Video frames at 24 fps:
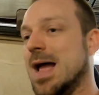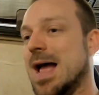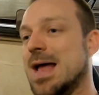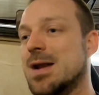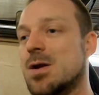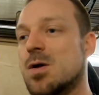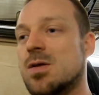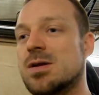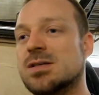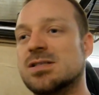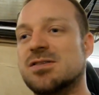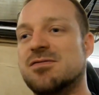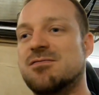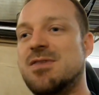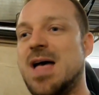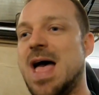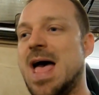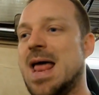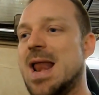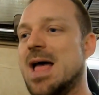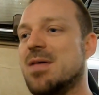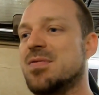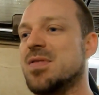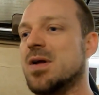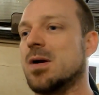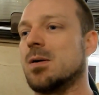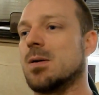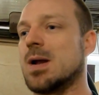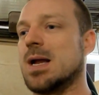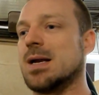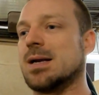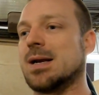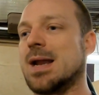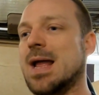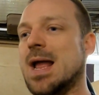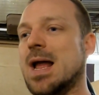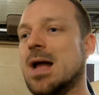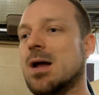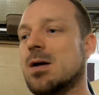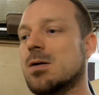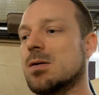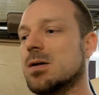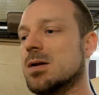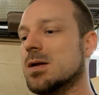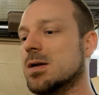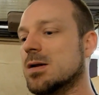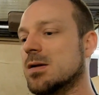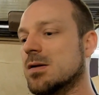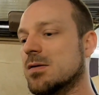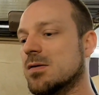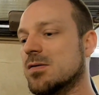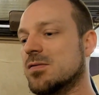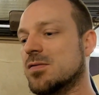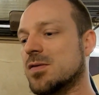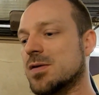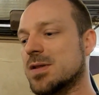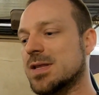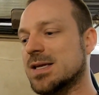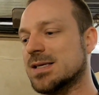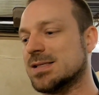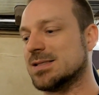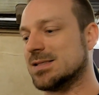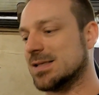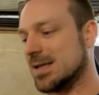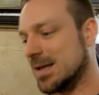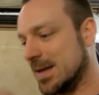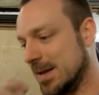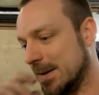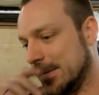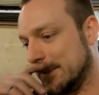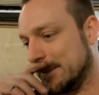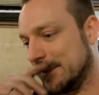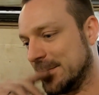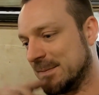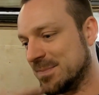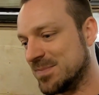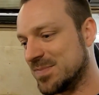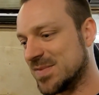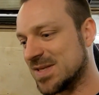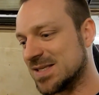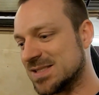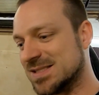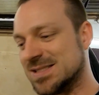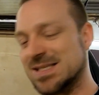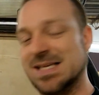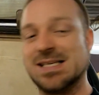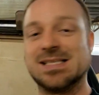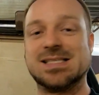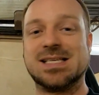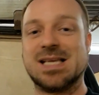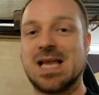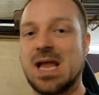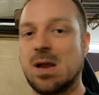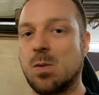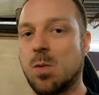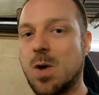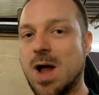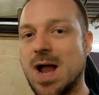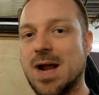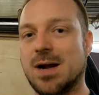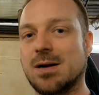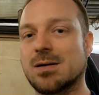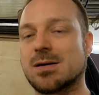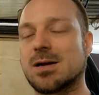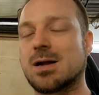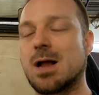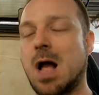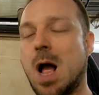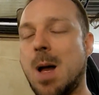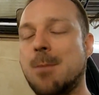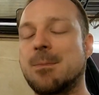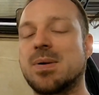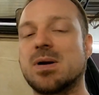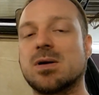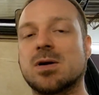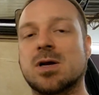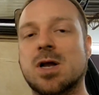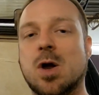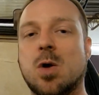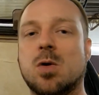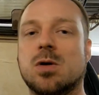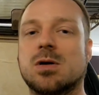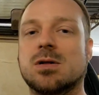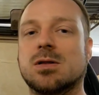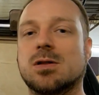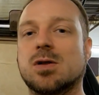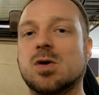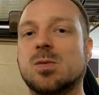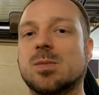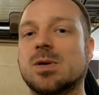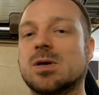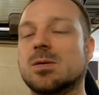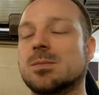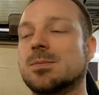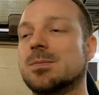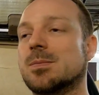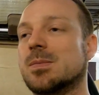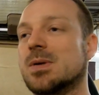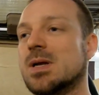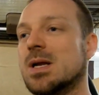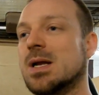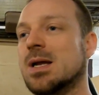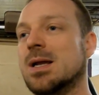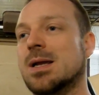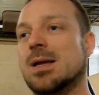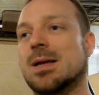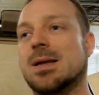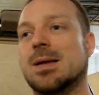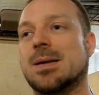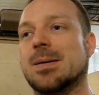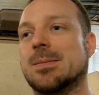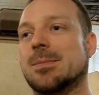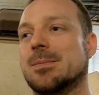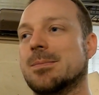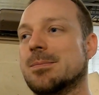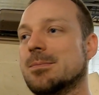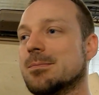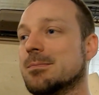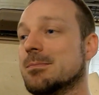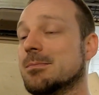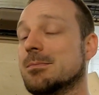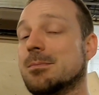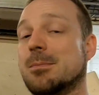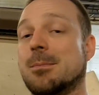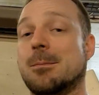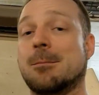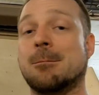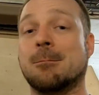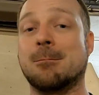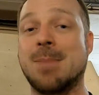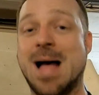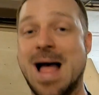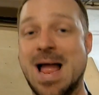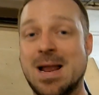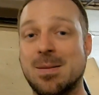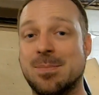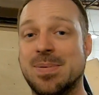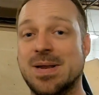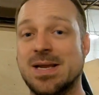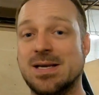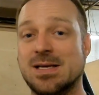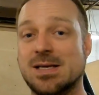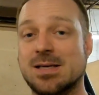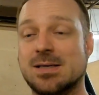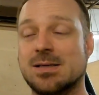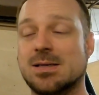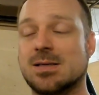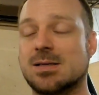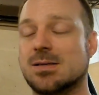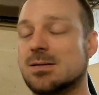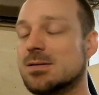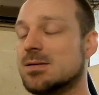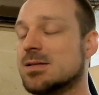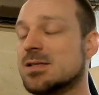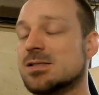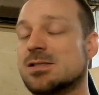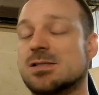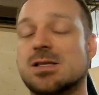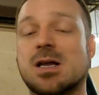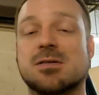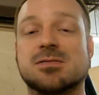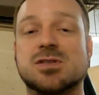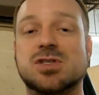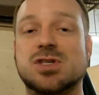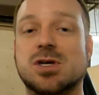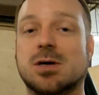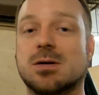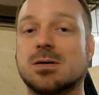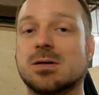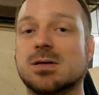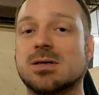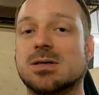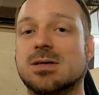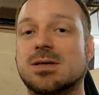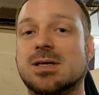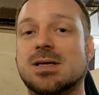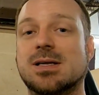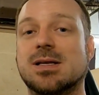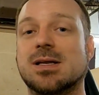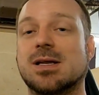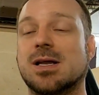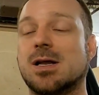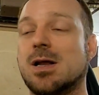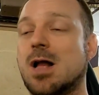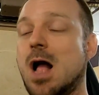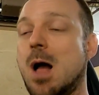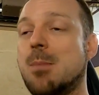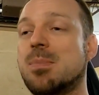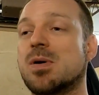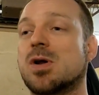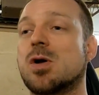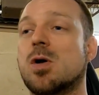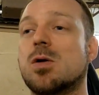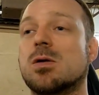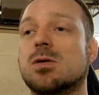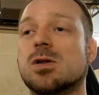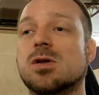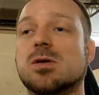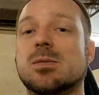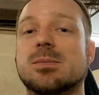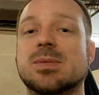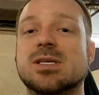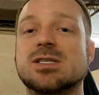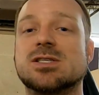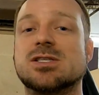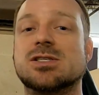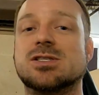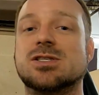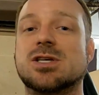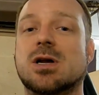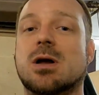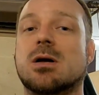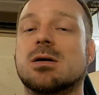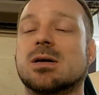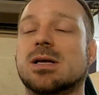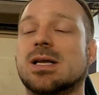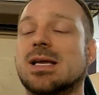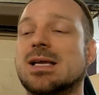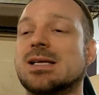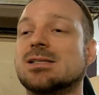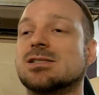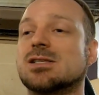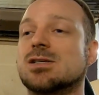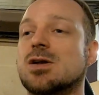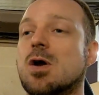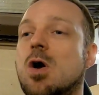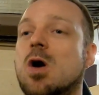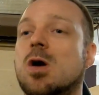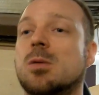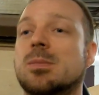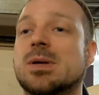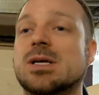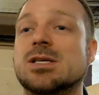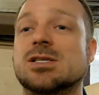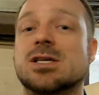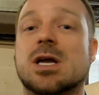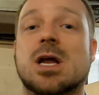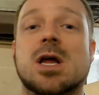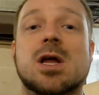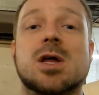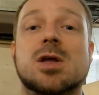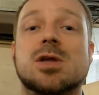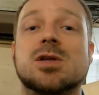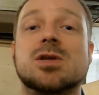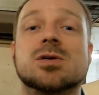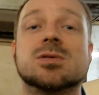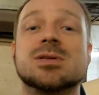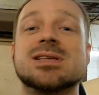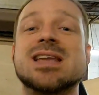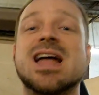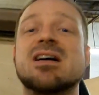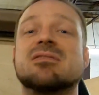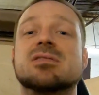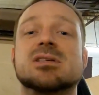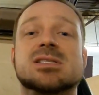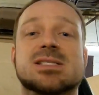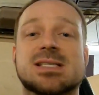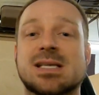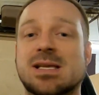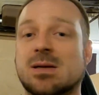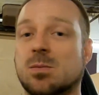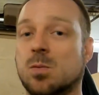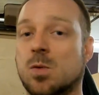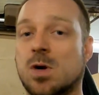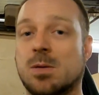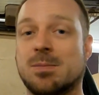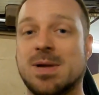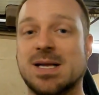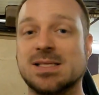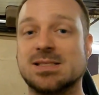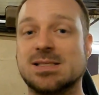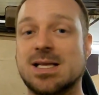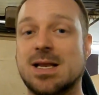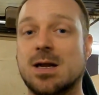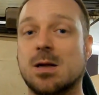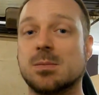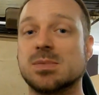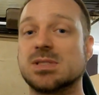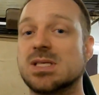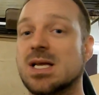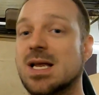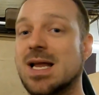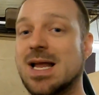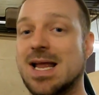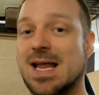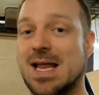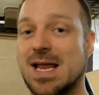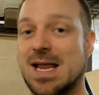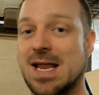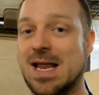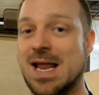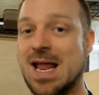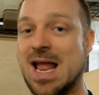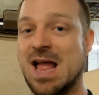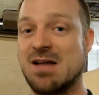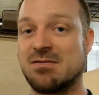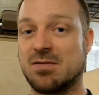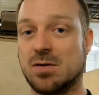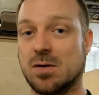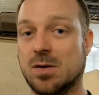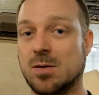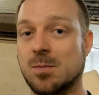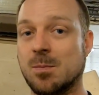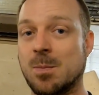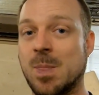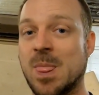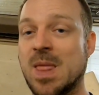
I know there's a fad out there right now for this CCA wire, copper coated aluminum. My opinion, this stuff's junk. Copper coated aluminum is junk, it's garbage. You'll never see it in one of my setups, ever.